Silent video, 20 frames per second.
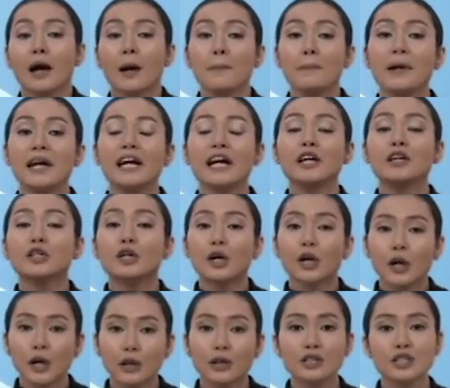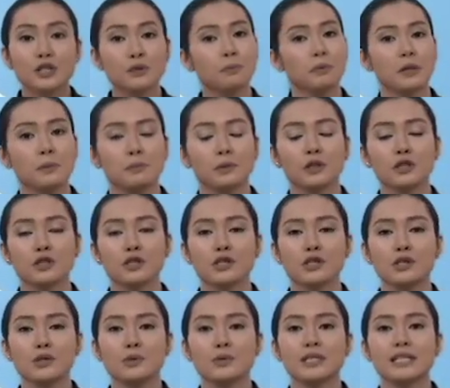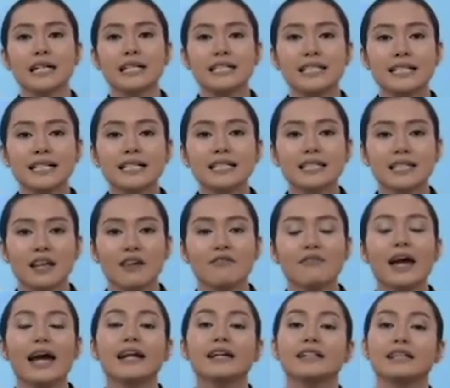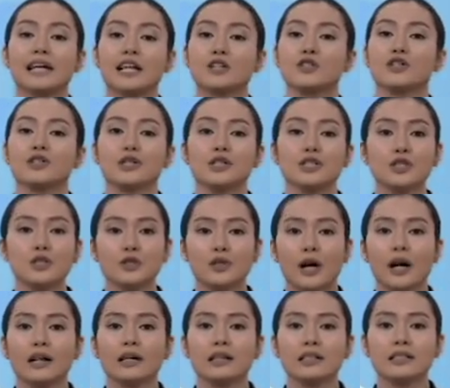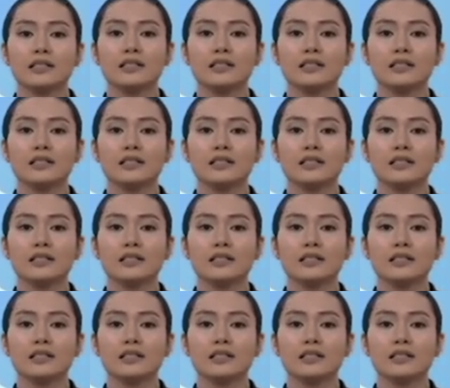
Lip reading: may encourage people to use addictive and dangerous drugs.